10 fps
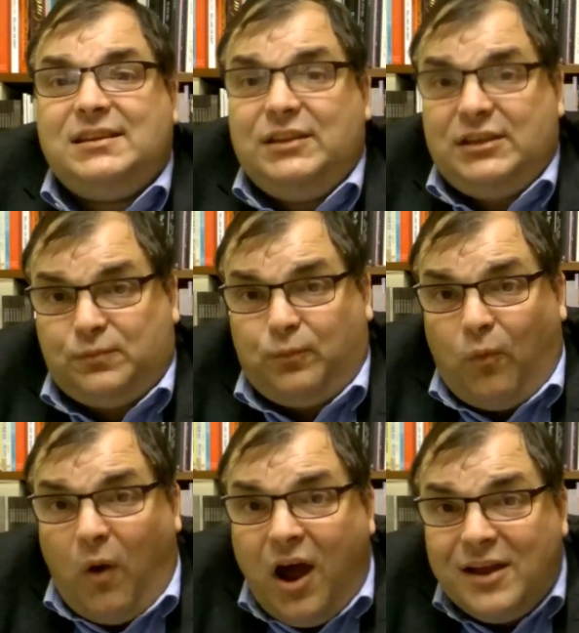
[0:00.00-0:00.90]
this
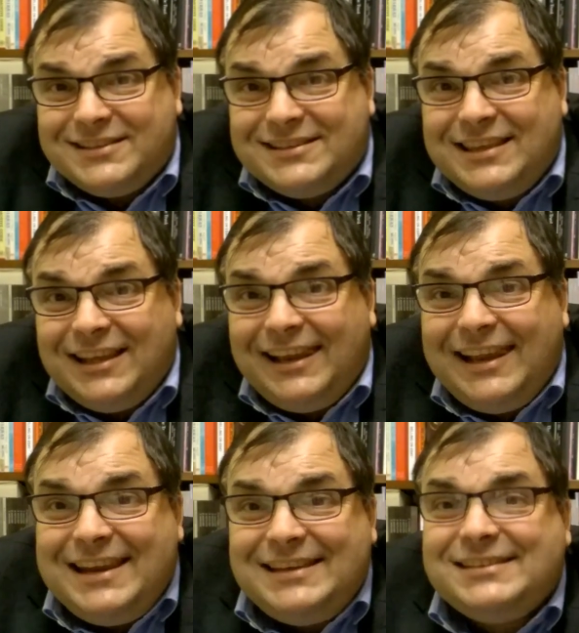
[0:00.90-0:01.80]
was the
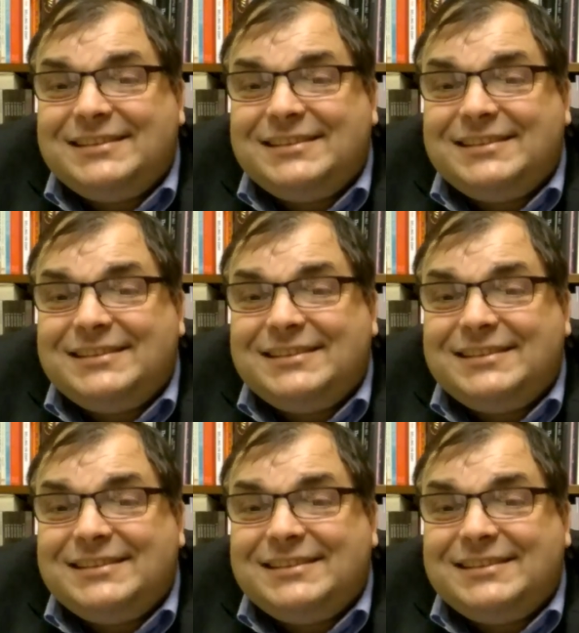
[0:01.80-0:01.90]
least